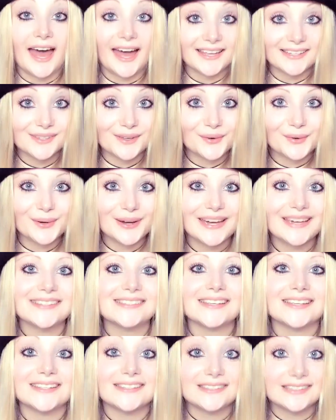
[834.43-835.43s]
As always,
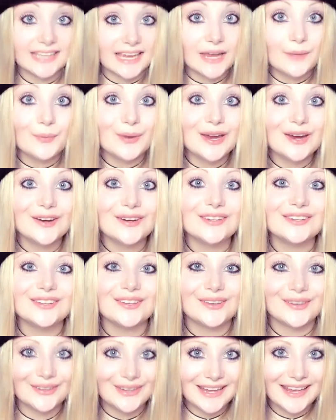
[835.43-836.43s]
stay weird,
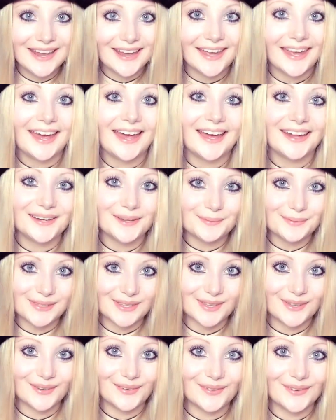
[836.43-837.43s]
unique and
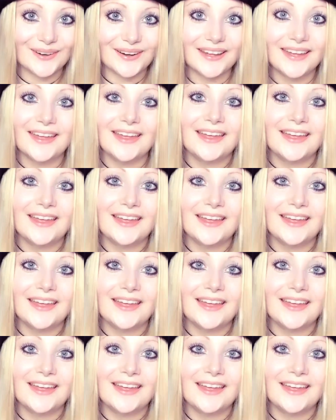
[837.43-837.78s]
obscure.